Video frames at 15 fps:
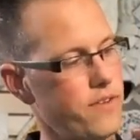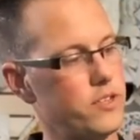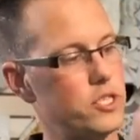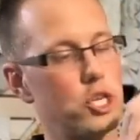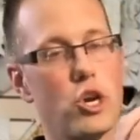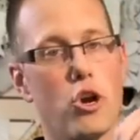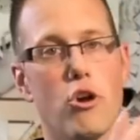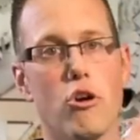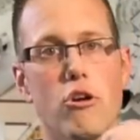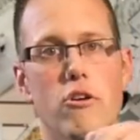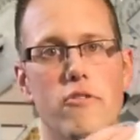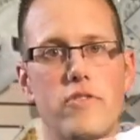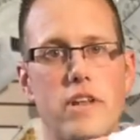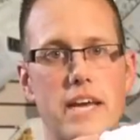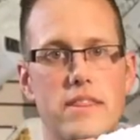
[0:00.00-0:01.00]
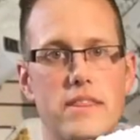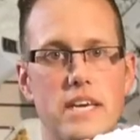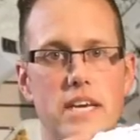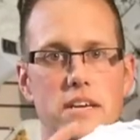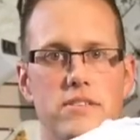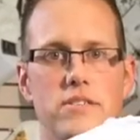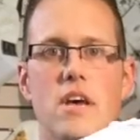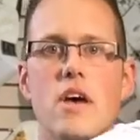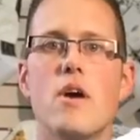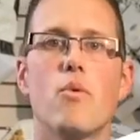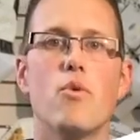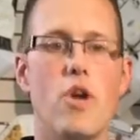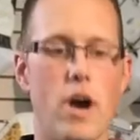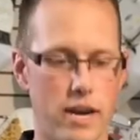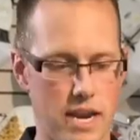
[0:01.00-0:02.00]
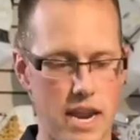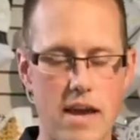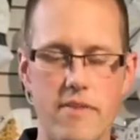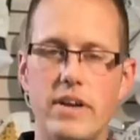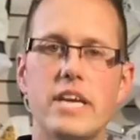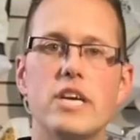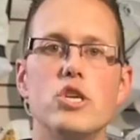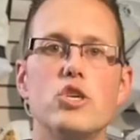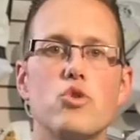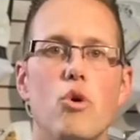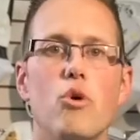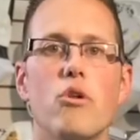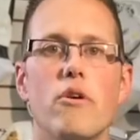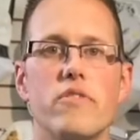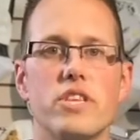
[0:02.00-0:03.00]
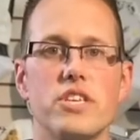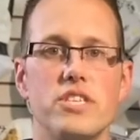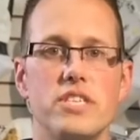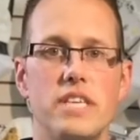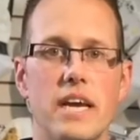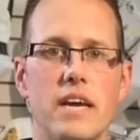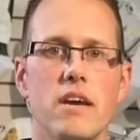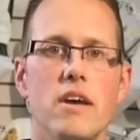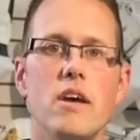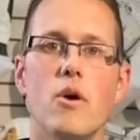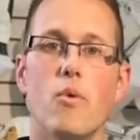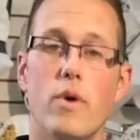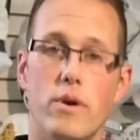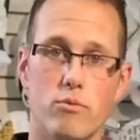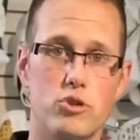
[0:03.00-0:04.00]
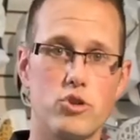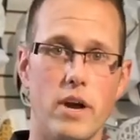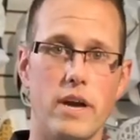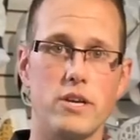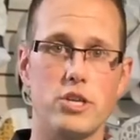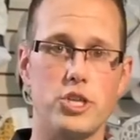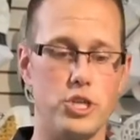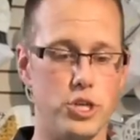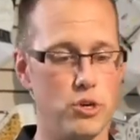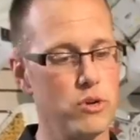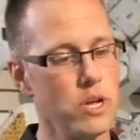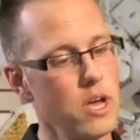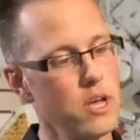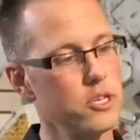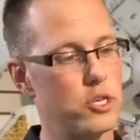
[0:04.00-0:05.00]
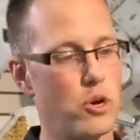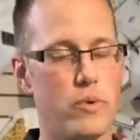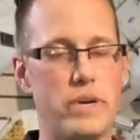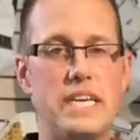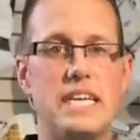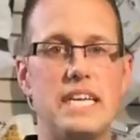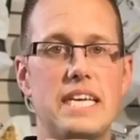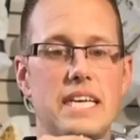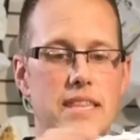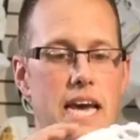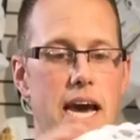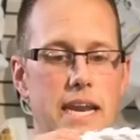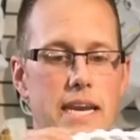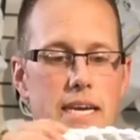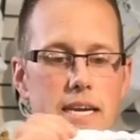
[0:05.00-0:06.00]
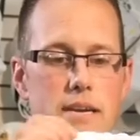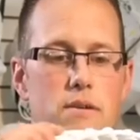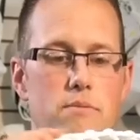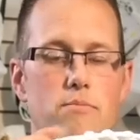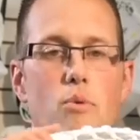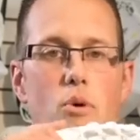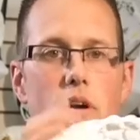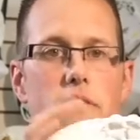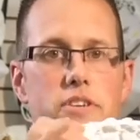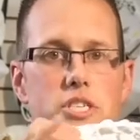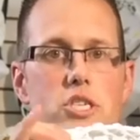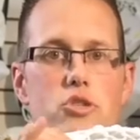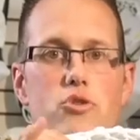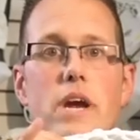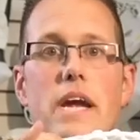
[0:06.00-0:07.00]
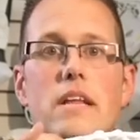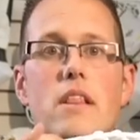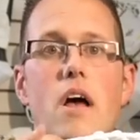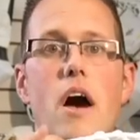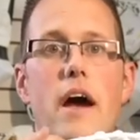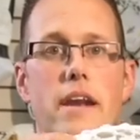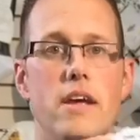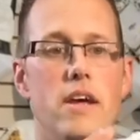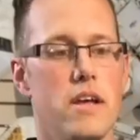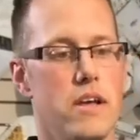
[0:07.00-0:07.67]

If it's curved like this, we're not gonna have any control over the stick when we're trying to shoot, so we need to get that in more of a straight line.